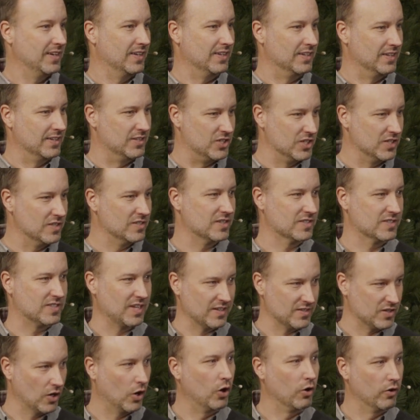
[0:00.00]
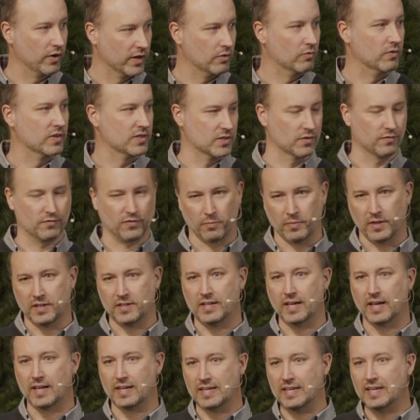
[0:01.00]
Jesus has already risen from the
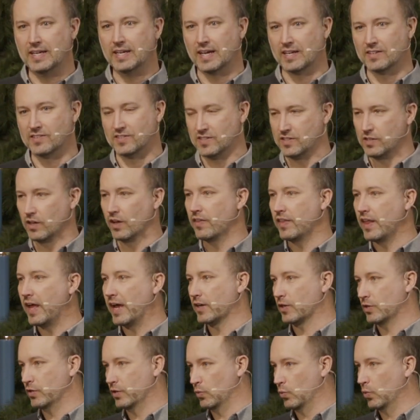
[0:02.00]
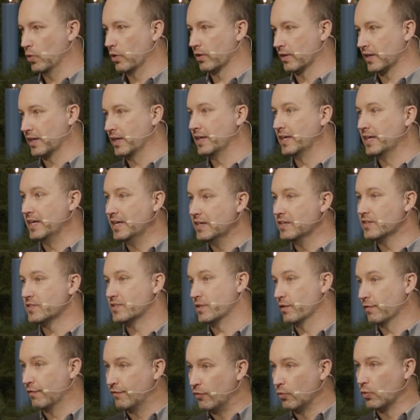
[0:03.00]
dead. He has done that good work, and he is
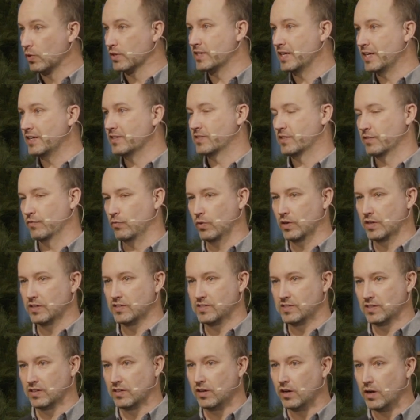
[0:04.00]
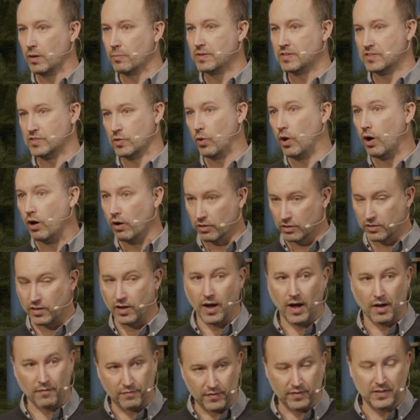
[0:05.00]
the foretaste of what is to come. And so, our
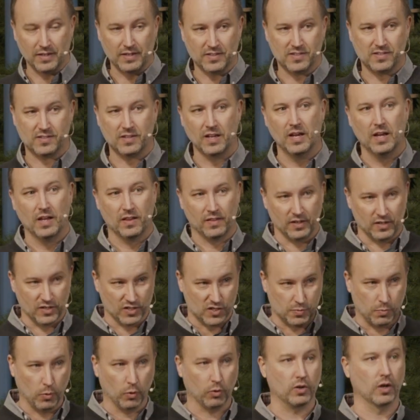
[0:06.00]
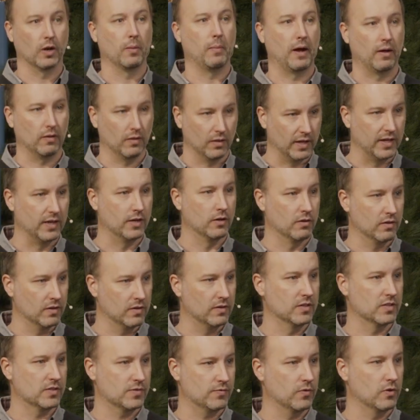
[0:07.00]
confidence that is spoken about later in
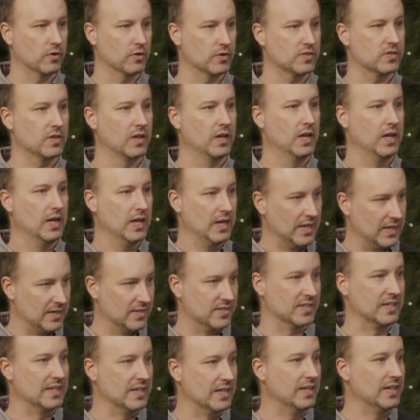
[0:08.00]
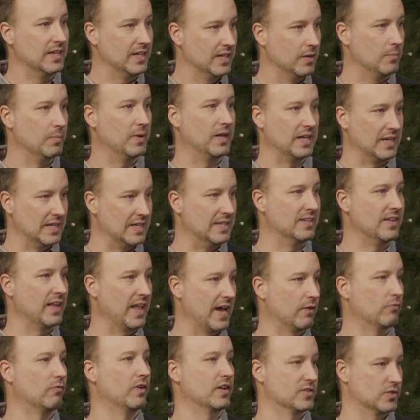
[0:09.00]
this verse is in him and in
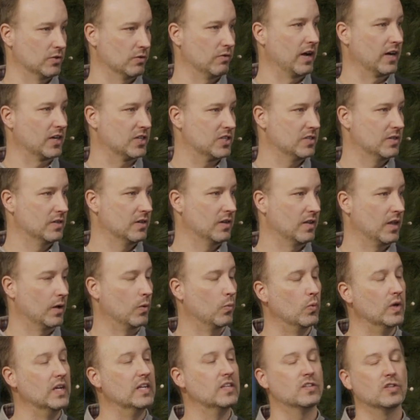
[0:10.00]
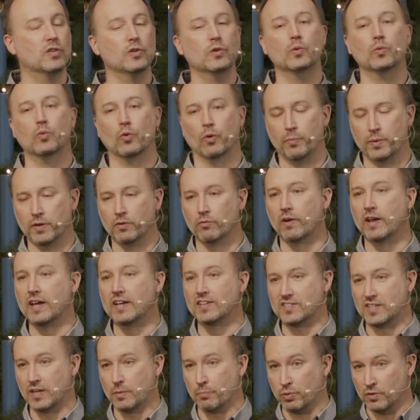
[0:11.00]
that resurrection, that we too will be
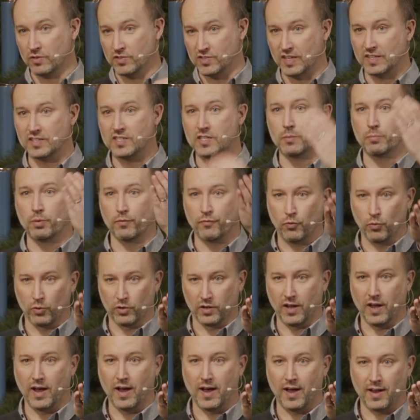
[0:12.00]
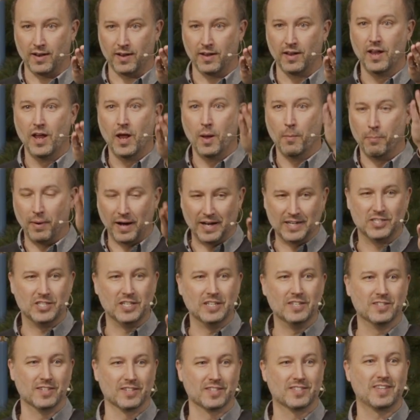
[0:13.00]
raised and presented before God by
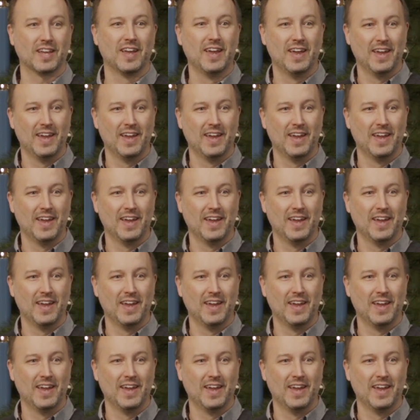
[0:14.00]
Jesus,